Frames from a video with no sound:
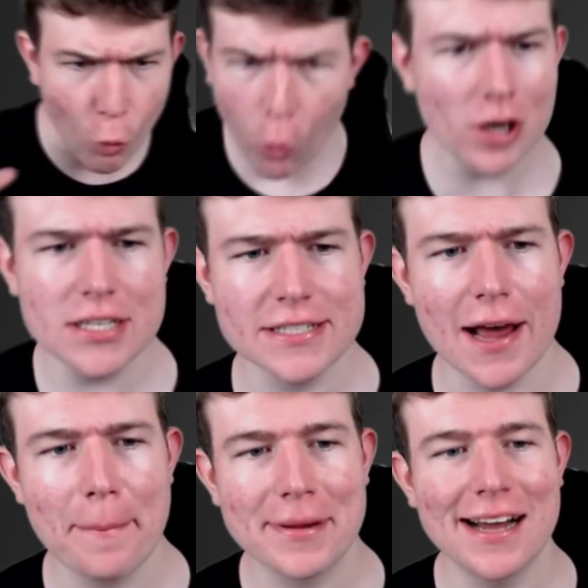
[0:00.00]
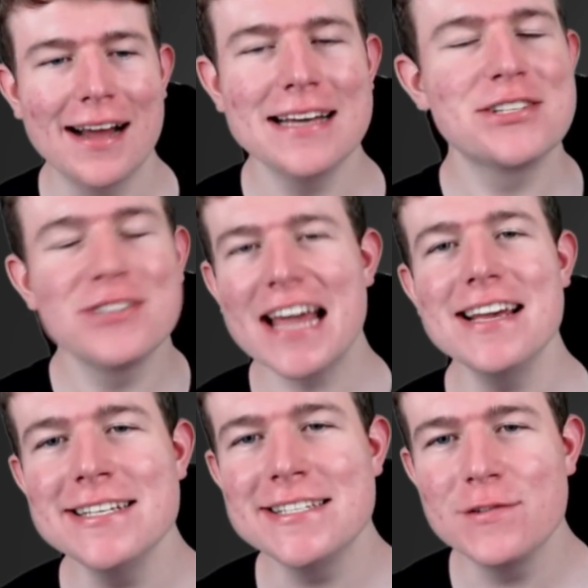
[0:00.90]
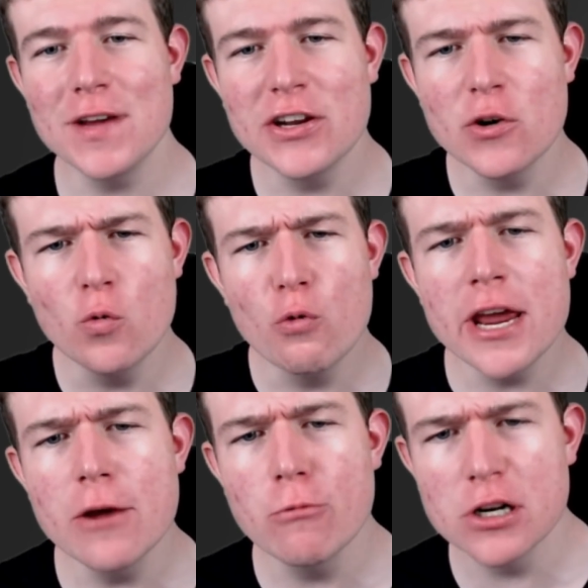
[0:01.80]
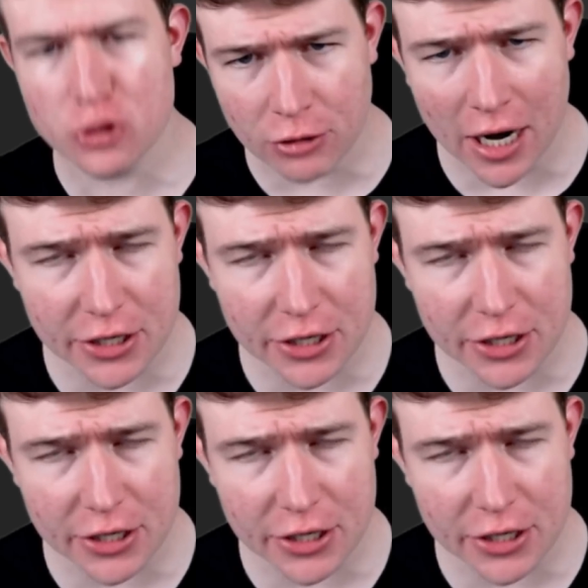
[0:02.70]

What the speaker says: What is up, guys? Today's video we will try to